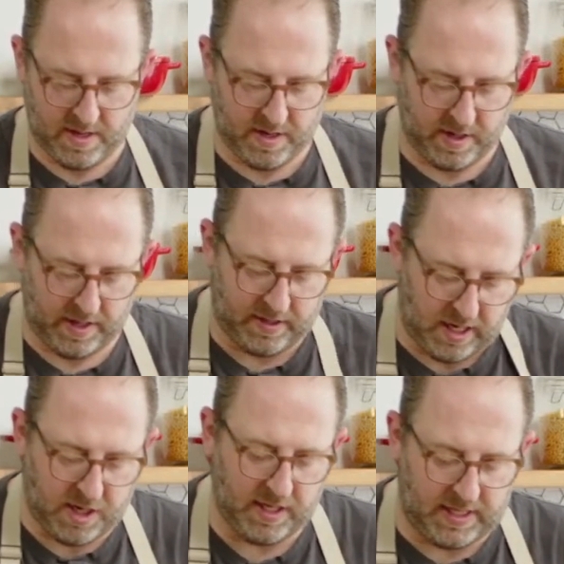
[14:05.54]
Look at this.
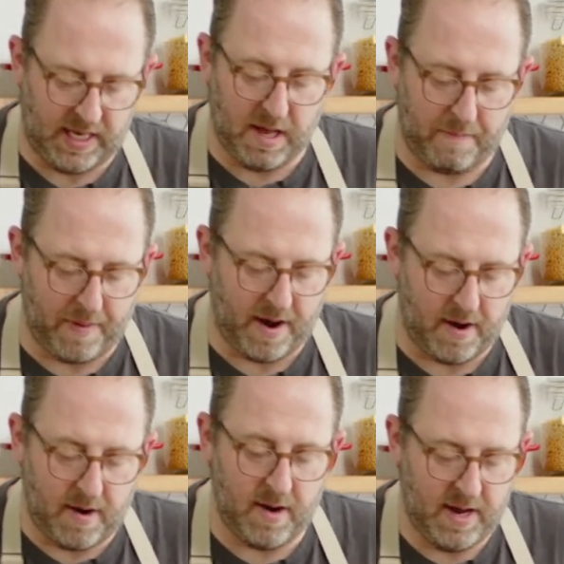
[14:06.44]
You can see the
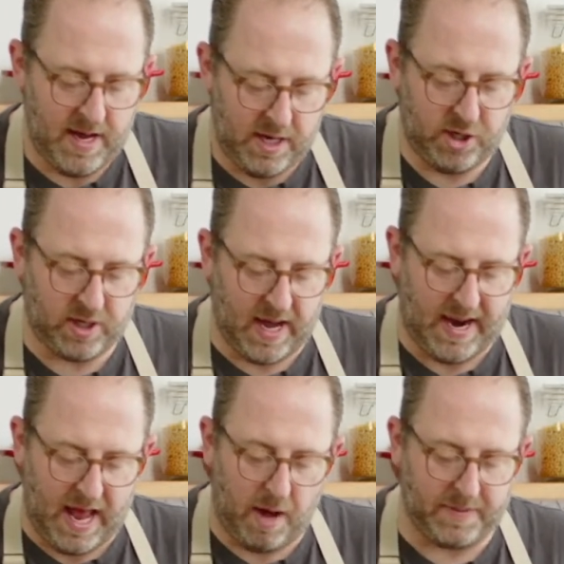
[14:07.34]
butter just kind
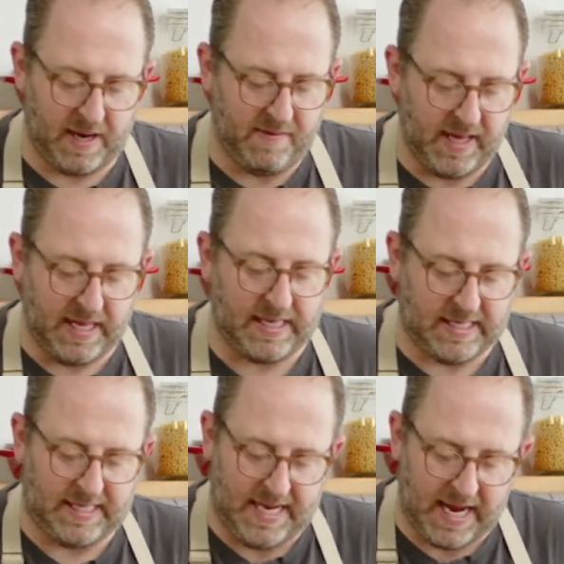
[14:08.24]
of helps everything
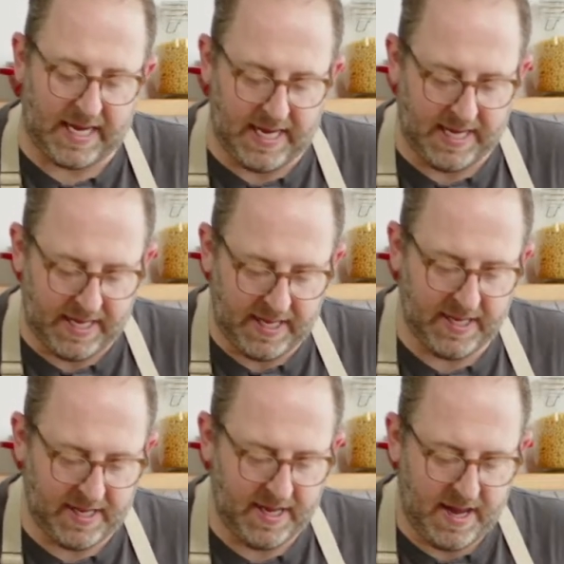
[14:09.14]
stick.
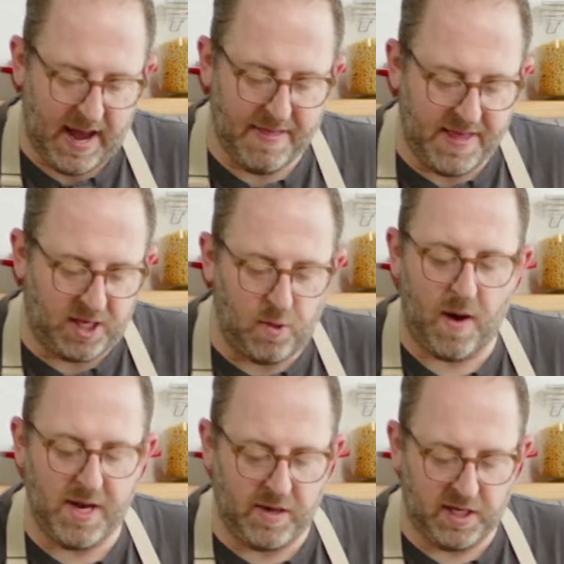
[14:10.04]
And this
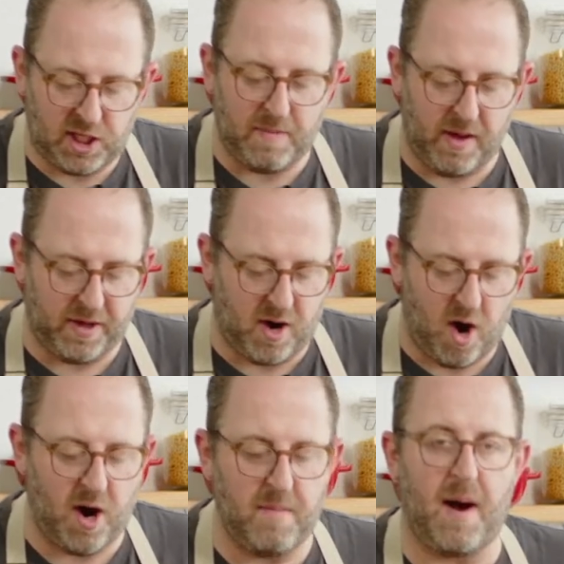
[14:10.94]
one, you can smell the
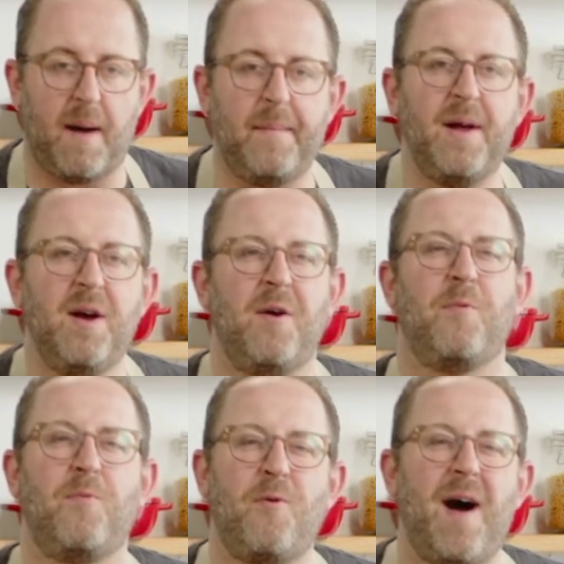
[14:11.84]
cardamom
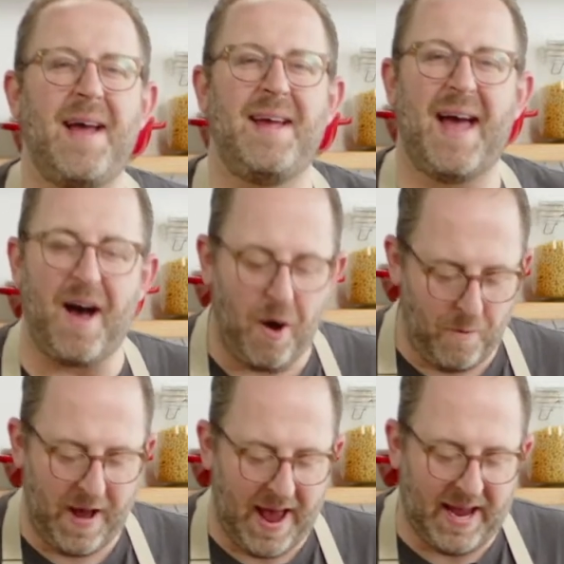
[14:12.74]
right
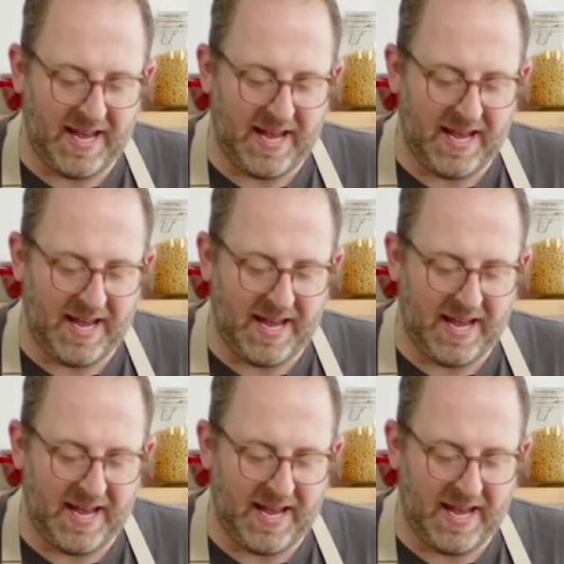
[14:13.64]
away.